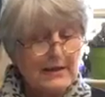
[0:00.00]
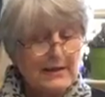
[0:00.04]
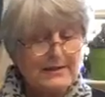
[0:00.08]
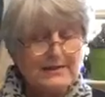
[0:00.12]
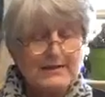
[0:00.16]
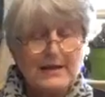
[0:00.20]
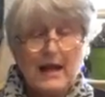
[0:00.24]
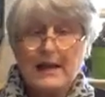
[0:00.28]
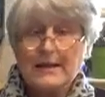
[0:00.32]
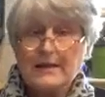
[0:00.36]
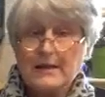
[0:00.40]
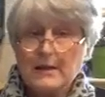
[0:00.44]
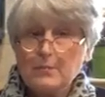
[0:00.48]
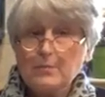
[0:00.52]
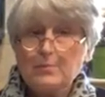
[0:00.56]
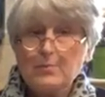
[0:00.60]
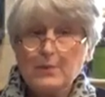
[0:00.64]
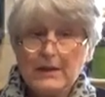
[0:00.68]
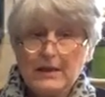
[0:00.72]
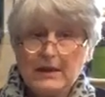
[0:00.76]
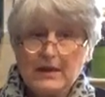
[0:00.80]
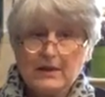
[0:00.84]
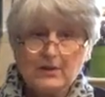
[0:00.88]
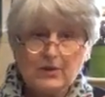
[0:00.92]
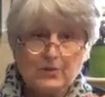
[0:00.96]
tiny
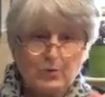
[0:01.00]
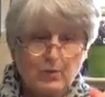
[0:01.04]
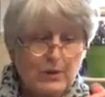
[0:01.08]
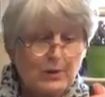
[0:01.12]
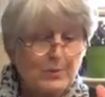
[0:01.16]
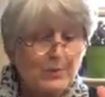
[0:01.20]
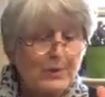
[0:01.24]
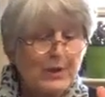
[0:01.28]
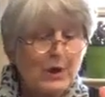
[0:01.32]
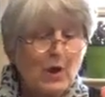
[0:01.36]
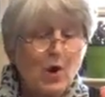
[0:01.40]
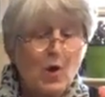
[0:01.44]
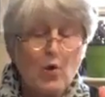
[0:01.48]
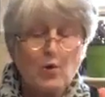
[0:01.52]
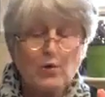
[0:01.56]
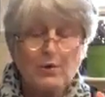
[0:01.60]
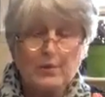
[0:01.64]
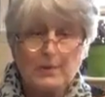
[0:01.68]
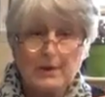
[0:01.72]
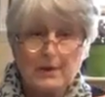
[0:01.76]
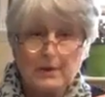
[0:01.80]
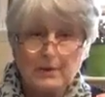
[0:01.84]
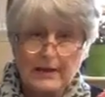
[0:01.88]
beads with a big hole in the middle,